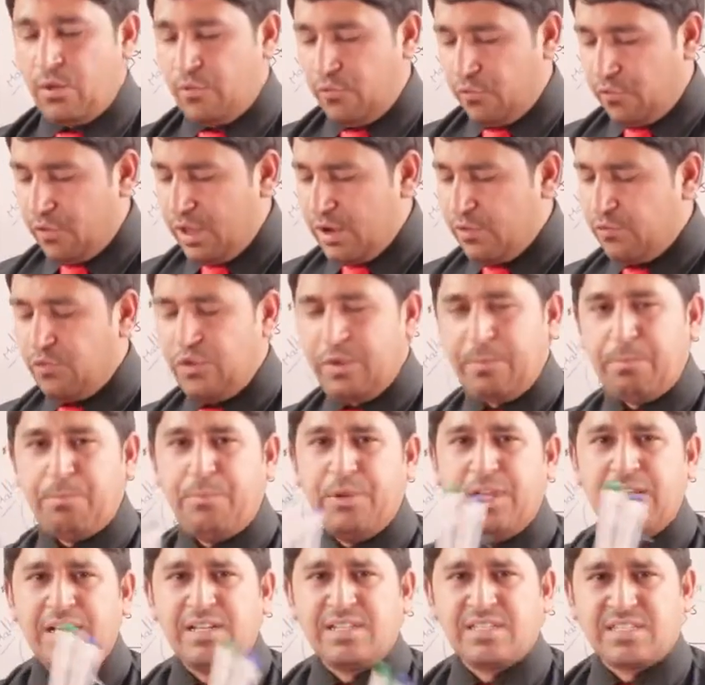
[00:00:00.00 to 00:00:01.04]
When we
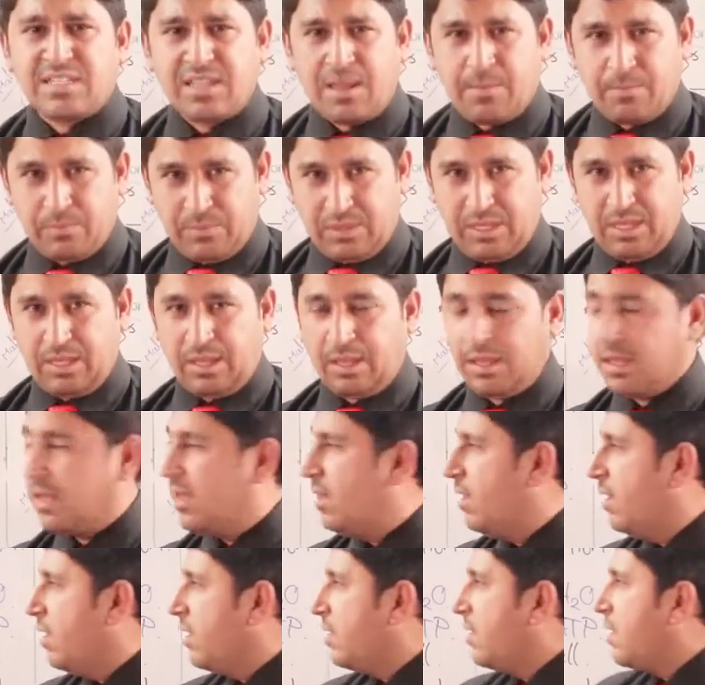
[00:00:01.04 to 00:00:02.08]
build something,
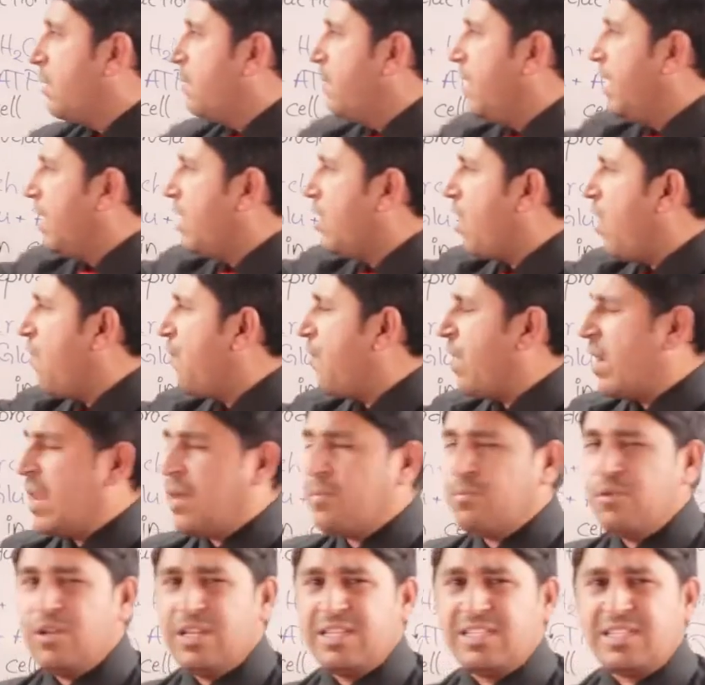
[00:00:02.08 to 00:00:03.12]
the meaning of
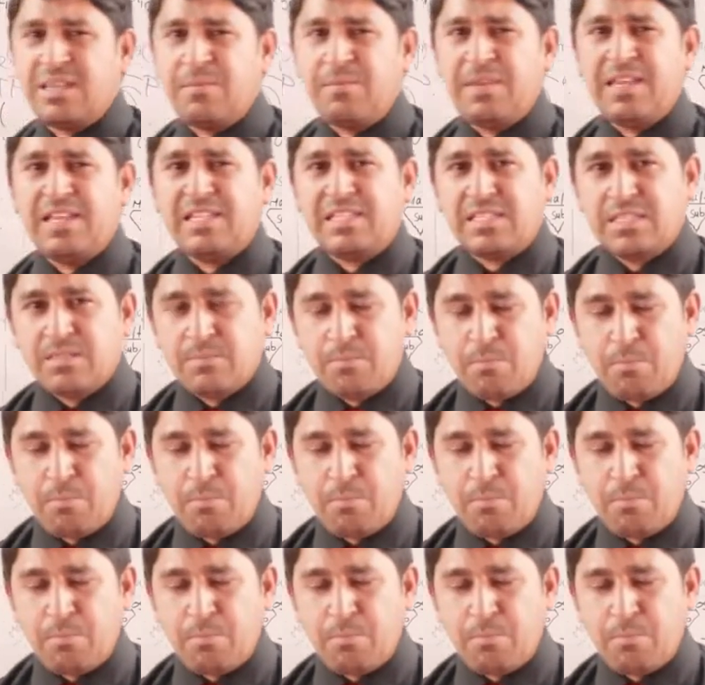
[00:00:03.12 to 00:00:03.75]
anabolism is